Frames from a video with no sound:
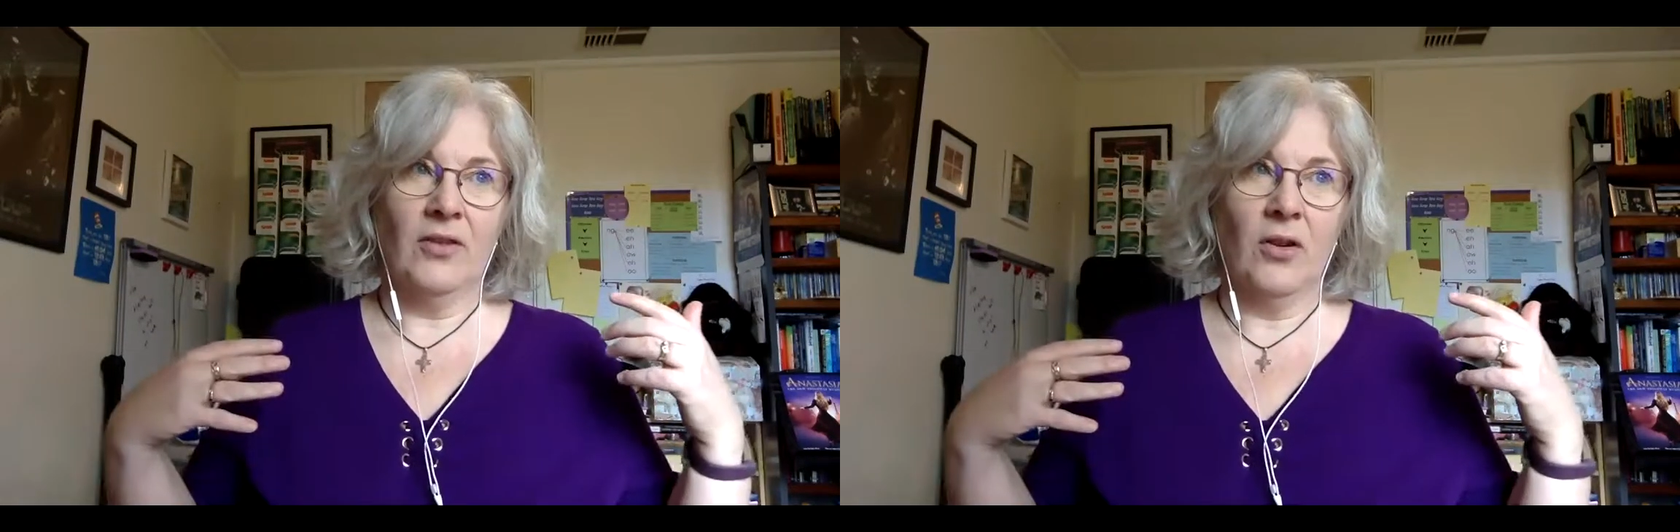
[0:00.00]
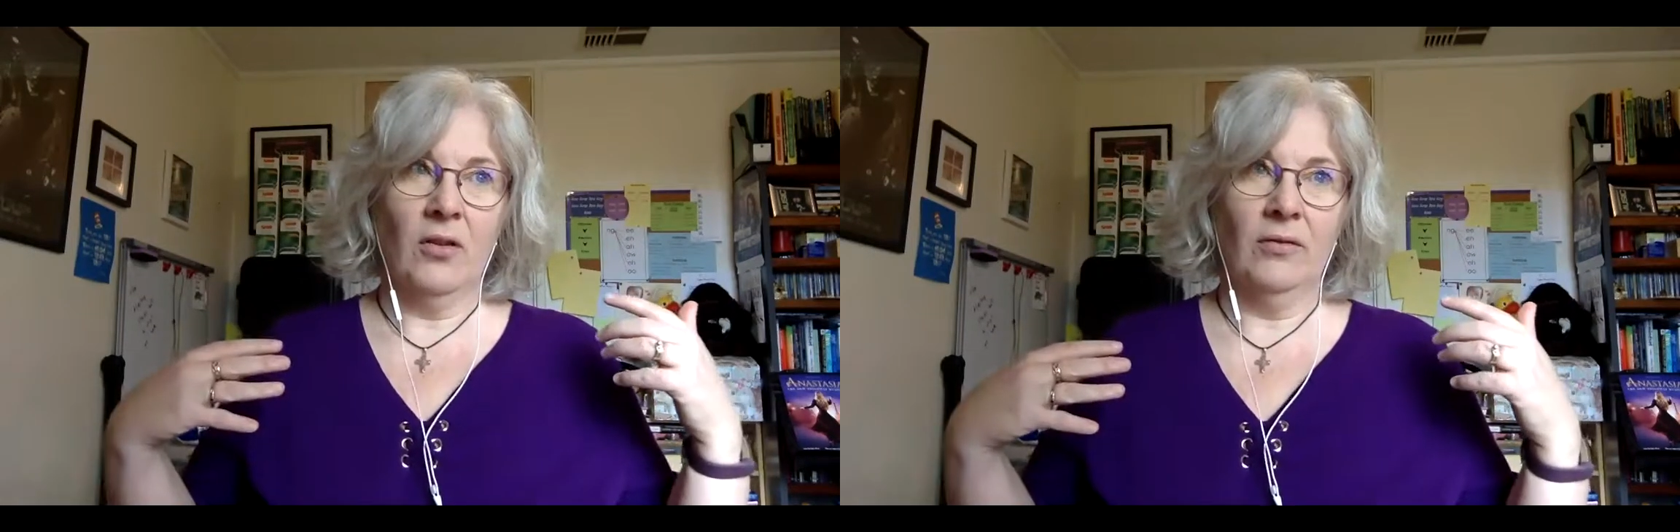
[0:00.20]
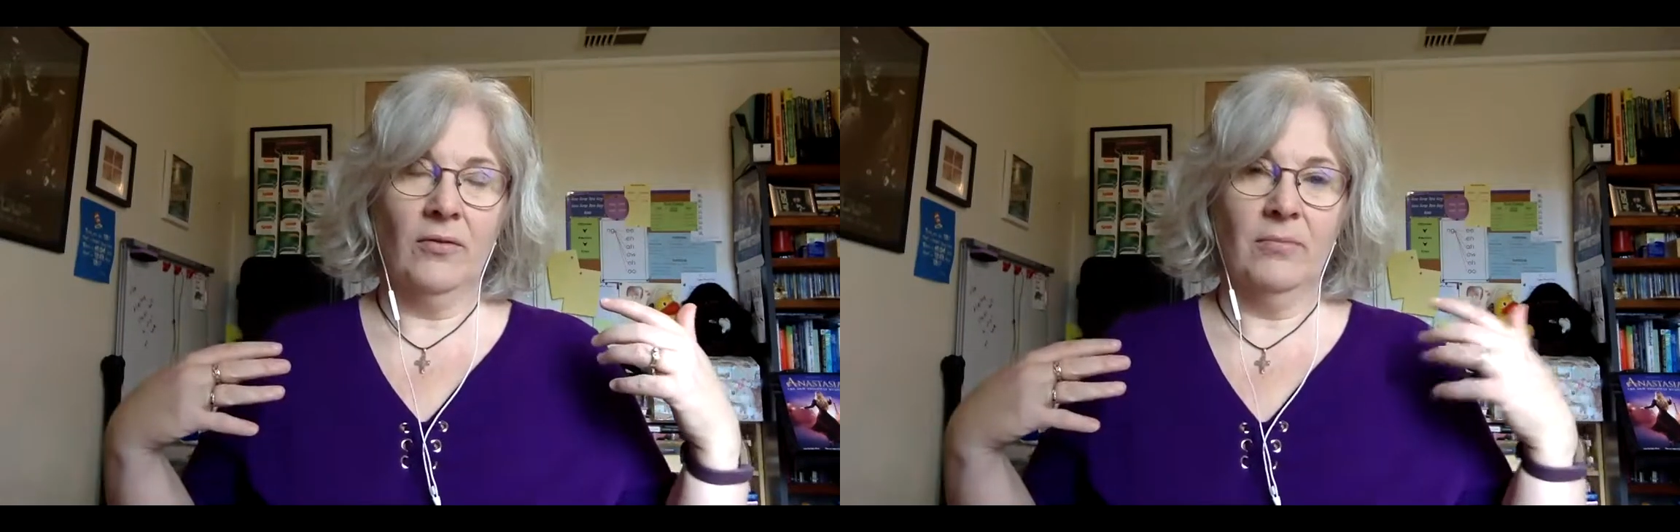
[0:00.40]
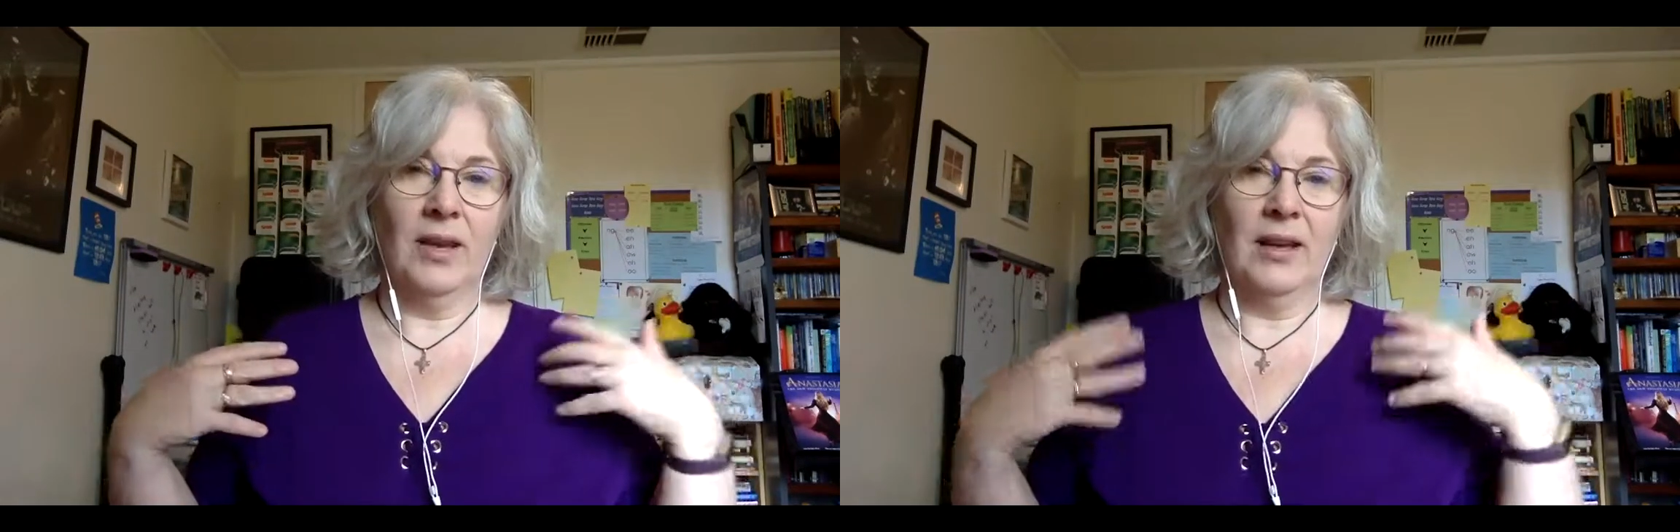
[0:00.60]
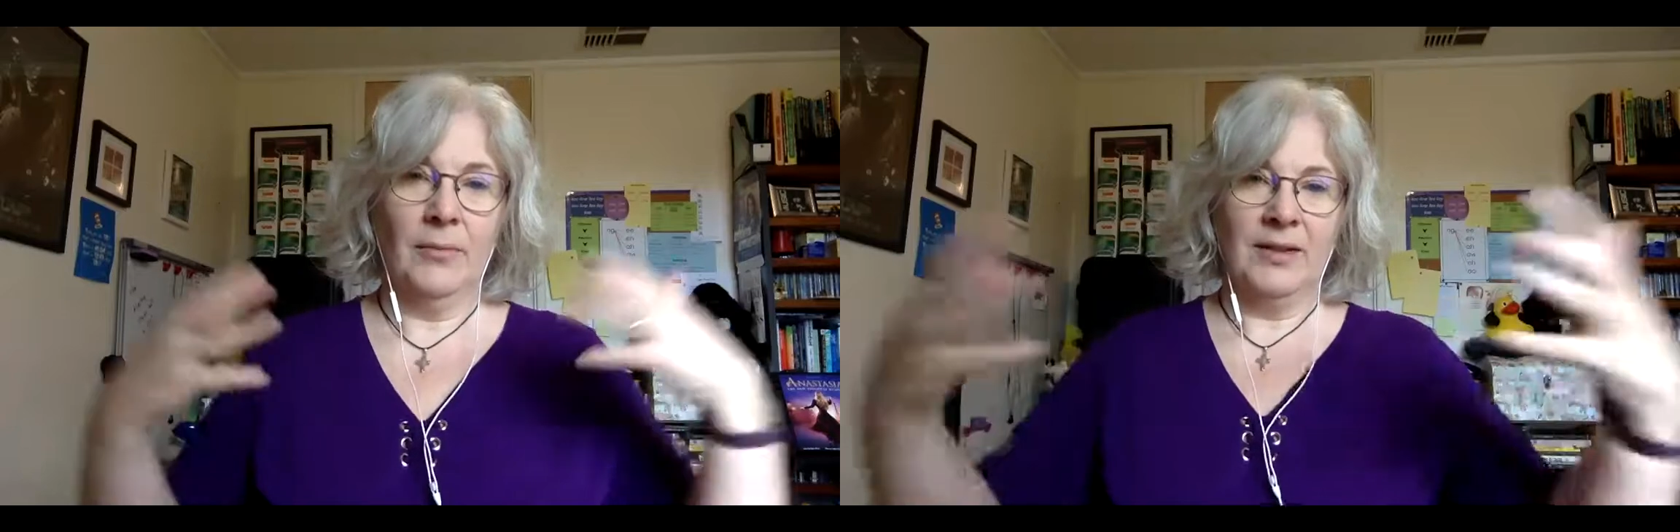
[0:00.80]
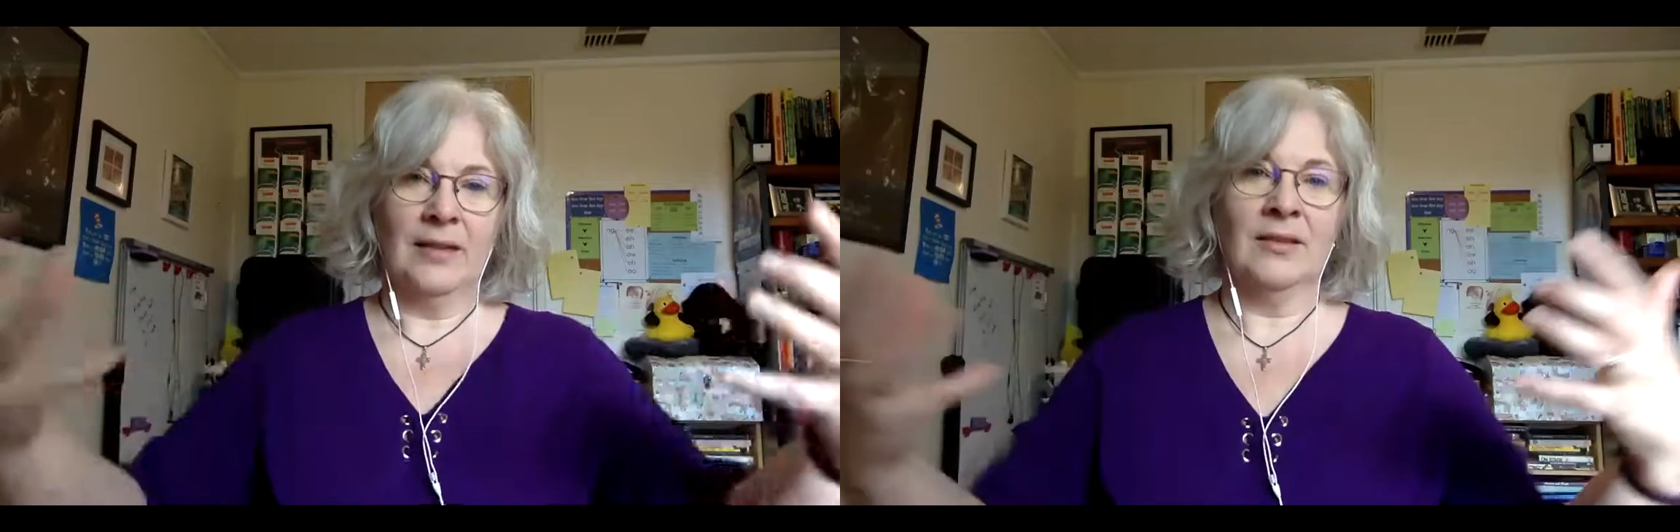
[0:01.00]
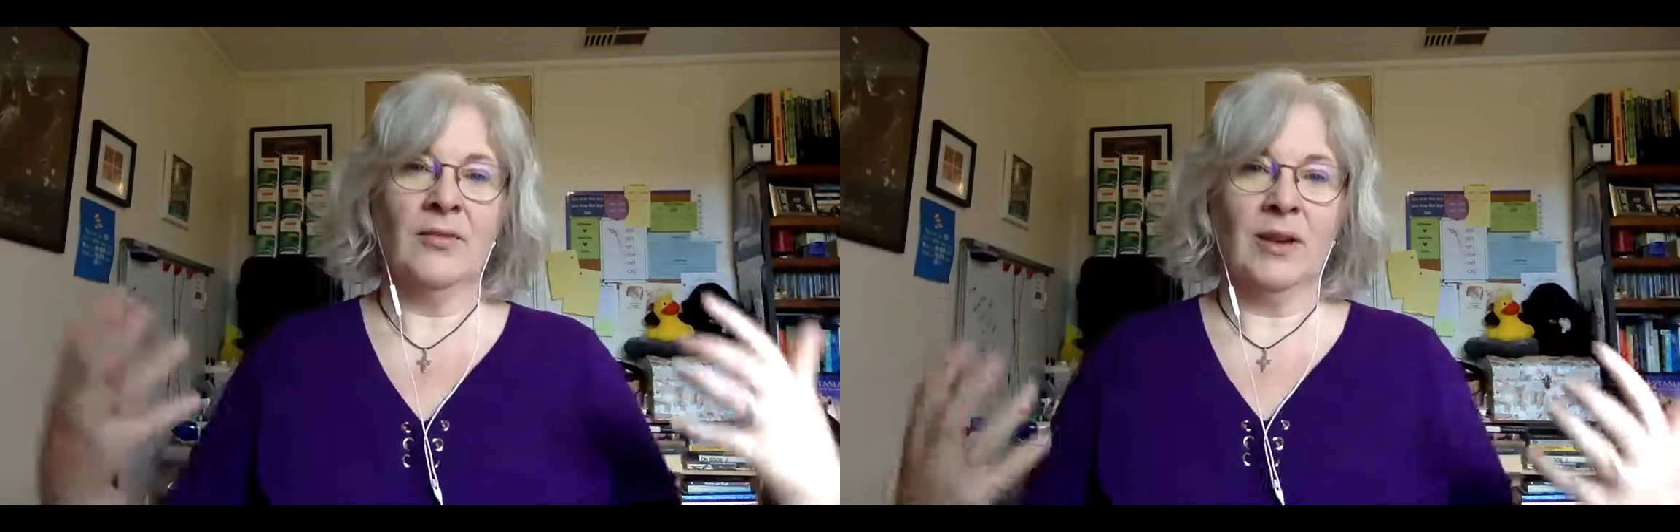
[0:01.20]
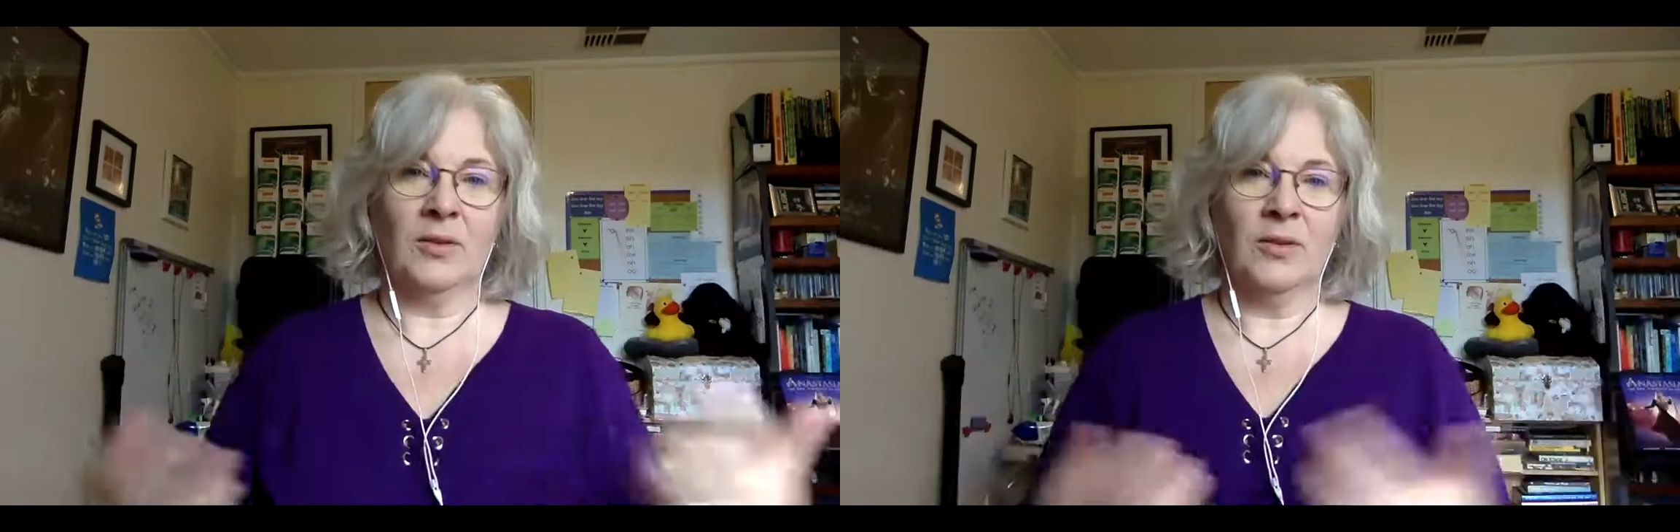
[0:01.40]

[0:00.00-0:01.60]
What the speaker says: gone from being able to interact